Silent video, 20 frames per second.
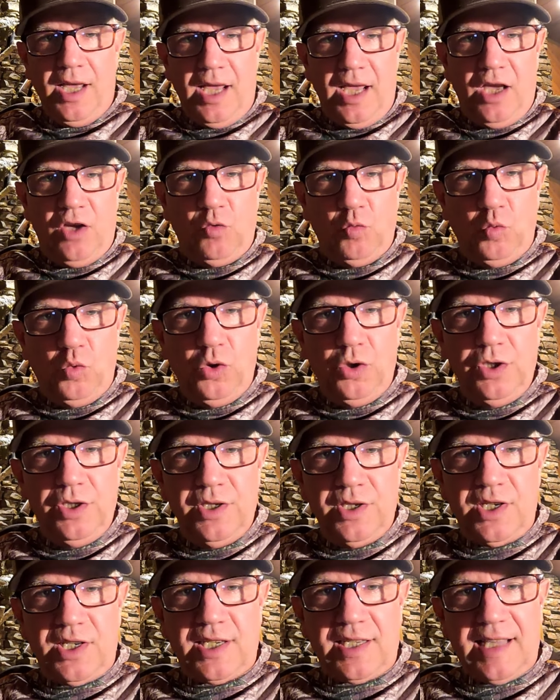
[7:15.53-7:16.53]
and
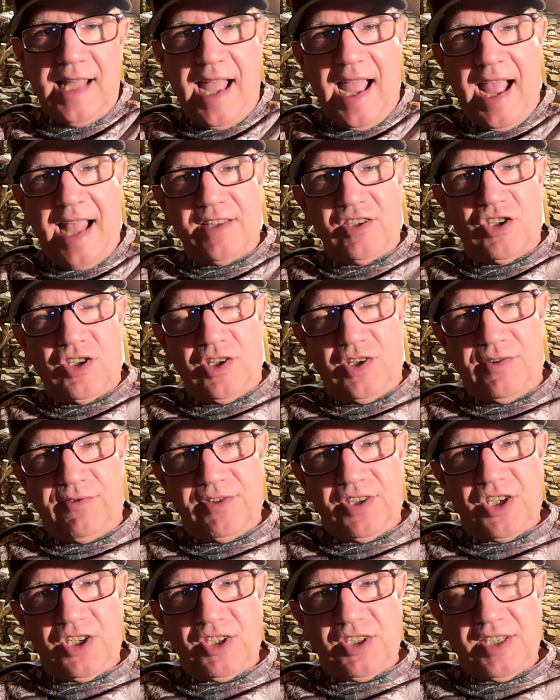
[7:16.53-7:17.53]
wooden slats and a
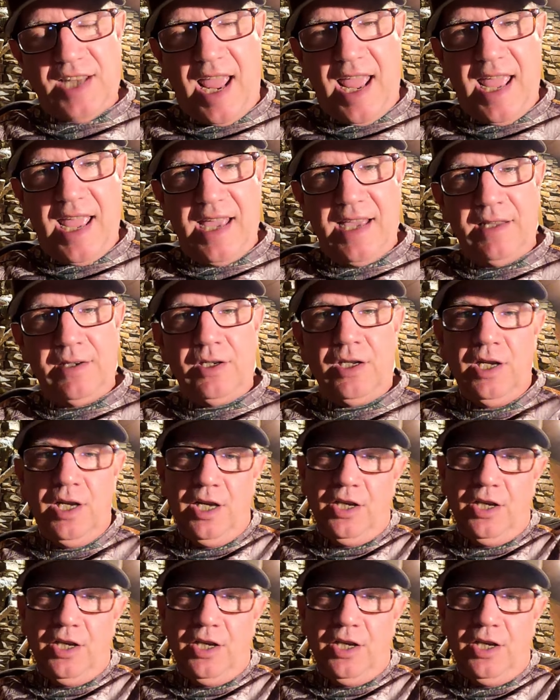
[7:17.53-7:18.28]
stand.